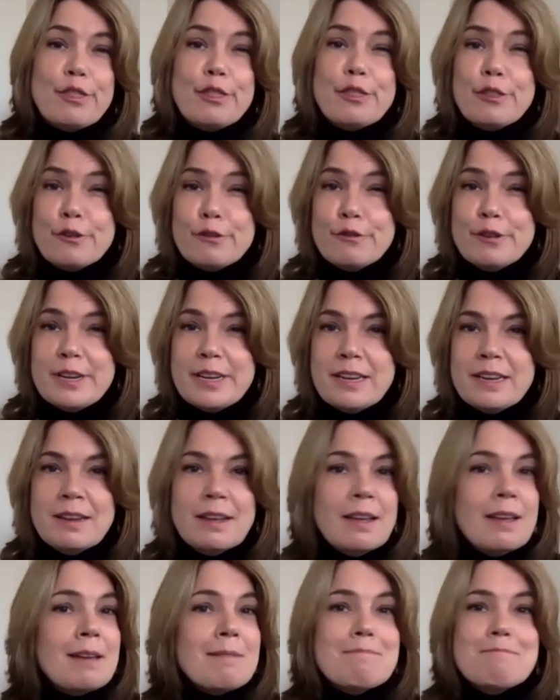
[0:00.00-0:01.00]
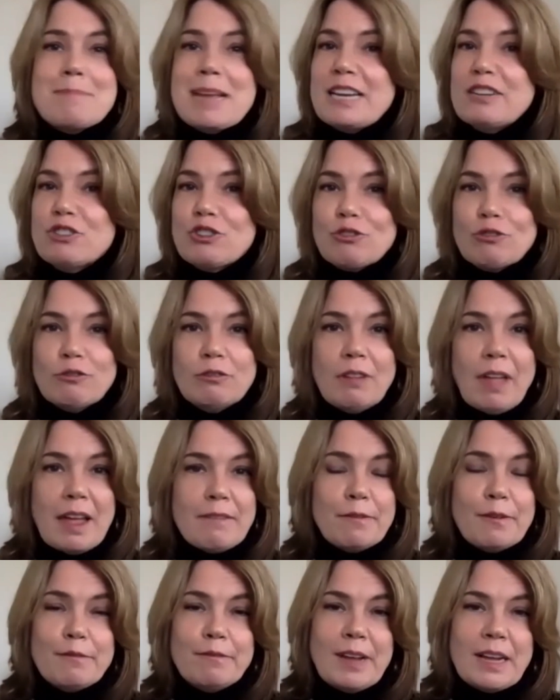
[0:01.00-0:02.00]
thirty major
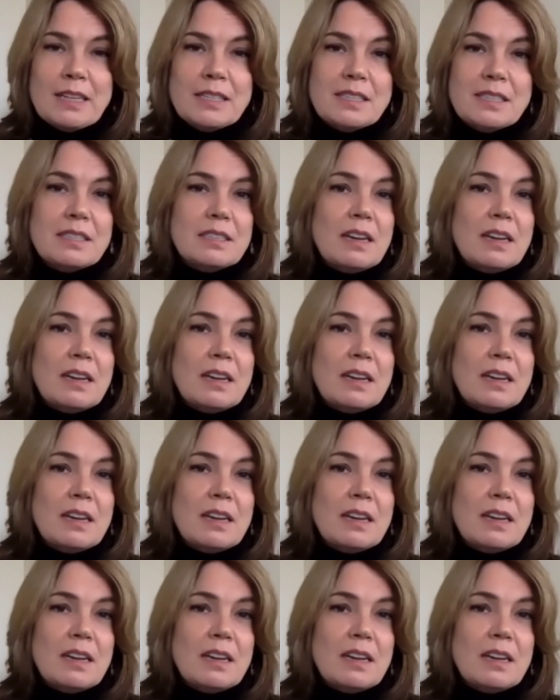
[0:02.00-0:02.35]
life events,